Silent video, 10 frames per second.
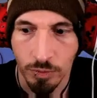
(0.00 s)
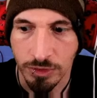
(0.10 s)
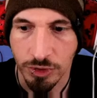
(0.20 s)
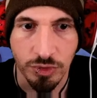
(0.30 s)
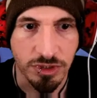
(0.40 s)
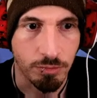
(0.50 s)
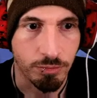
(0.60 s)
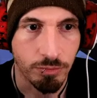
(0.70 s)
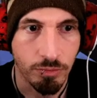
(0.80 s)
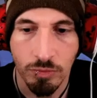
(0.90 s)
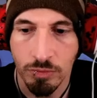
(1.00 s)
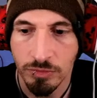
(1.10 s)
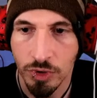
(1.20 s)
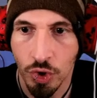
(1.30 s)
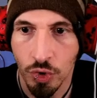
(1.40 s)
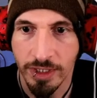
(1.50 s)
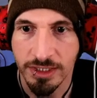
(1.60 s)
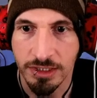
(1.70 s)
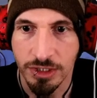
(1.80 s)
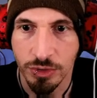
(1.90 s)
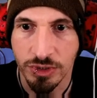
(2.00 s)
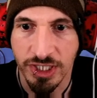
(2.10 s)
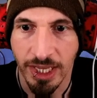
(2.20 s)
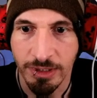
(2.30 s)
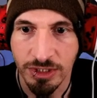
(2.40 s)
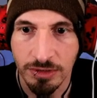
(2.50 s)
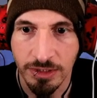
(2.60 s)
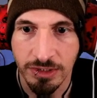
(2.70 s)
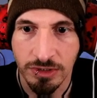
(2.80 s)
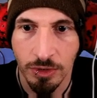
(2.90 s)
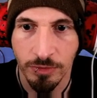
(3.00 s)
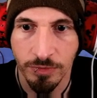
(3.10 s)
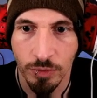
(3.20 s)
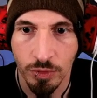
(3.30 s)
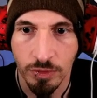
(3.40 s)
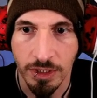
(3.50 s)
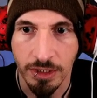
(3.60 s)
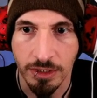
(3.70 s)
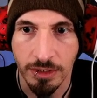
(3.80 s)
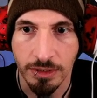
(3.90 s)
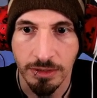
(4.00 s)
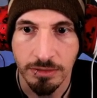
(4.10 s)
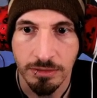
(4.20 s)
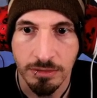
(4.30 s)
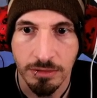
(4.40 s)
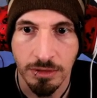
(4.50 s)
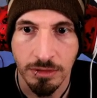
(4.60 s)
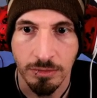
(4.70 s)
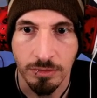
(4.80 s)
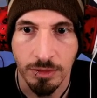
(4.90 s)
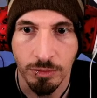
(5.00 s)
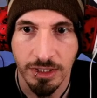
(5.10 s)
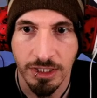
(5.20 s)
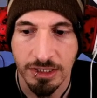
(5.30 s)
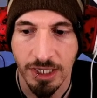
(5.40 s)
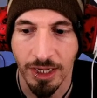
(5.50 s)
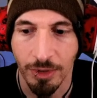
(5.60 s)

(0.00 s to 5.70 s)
We'll do some crazy huge damage. Let's go for... Uh, no, I want to hit...